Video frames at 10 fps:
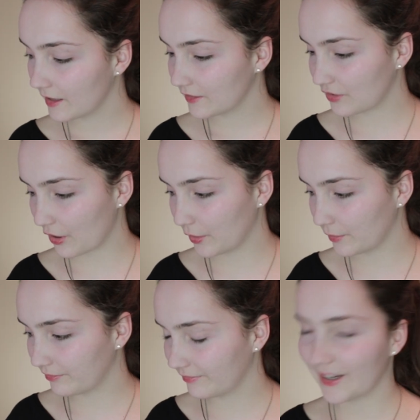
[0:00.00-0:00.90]
So
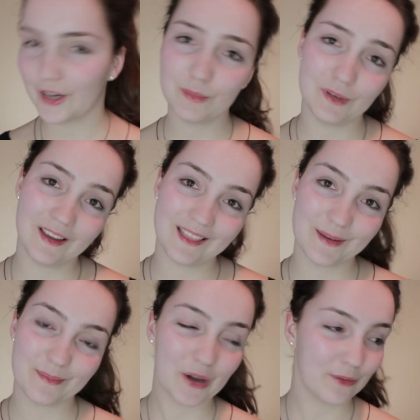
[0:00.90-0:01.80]
I hope you like
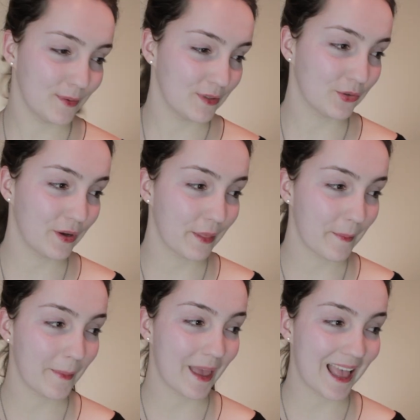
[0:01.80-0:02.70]
them, I hope you enjoy
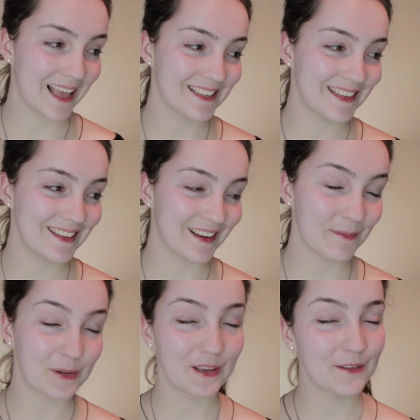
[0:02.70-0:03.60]
them, and
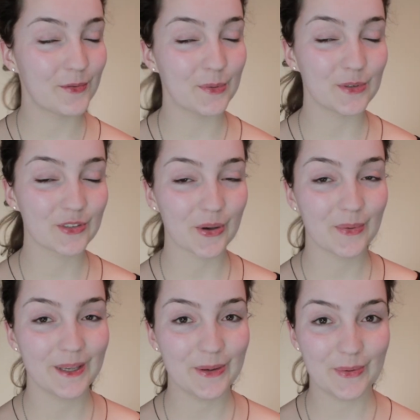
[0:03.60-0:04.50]
I'm looking forward to
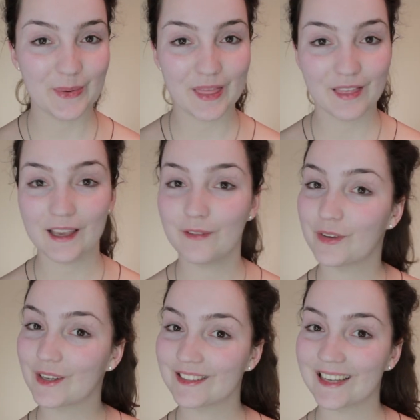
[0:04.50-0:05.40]
showing you the
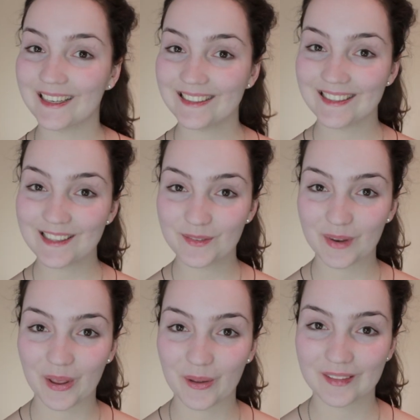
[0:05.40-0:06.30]
first Deadly Sins
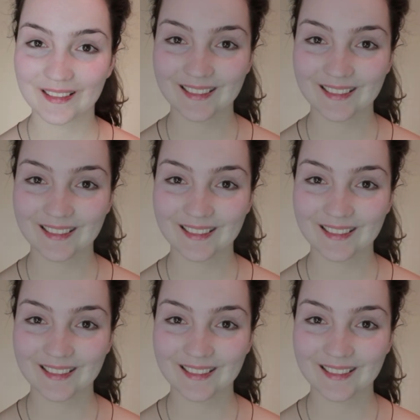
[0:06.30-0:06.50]
video.